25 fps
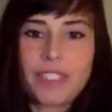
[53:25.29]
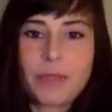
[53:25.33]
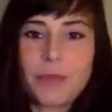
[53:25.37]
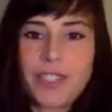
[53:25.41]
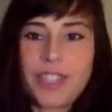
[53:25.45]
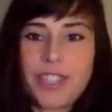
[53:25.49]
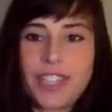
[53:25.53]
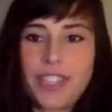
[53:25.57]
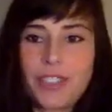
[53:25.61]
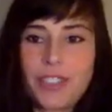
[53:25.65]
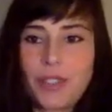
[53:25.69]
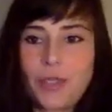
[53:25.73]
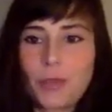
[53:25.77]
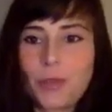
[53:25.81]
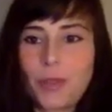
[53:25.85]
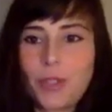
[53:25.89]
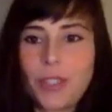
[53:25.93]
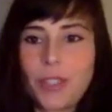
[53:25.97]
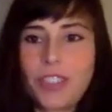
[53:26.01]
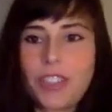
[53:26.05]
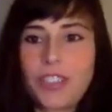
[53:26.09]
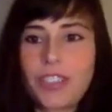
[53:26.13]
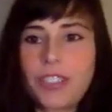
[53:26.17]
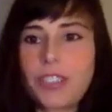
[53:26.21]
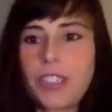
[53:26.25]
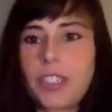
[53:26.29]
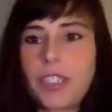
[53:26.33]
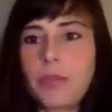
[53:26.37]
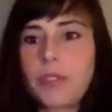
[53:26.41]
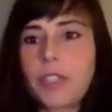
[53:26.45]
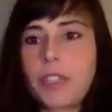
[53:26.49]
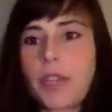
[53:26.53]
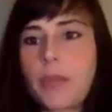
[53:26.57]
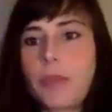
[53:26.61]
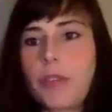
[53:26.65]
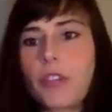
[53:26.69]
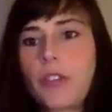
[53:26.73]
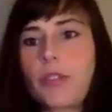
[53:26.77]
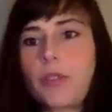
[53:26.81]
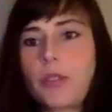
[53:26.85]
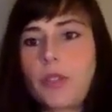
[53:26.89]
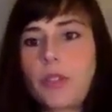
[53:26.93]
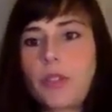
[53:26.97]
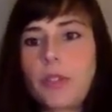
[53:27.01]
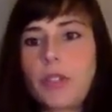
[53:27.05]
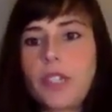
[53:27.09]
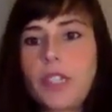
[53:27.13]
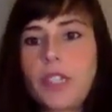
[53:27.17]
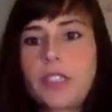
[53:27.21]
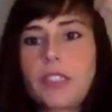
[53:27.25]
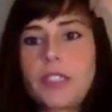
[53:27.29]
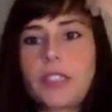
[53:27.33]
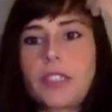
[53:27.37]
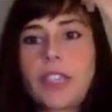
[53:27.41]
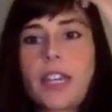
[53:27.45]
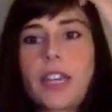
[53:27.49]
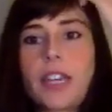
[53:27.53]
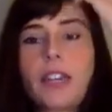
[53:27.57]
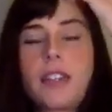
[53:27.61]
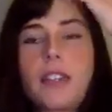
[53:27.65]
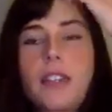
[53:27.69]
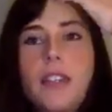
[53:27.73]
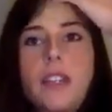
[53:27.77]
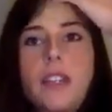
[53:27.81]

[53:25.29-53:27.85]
I mean, that's the word that just keeps coming through, is that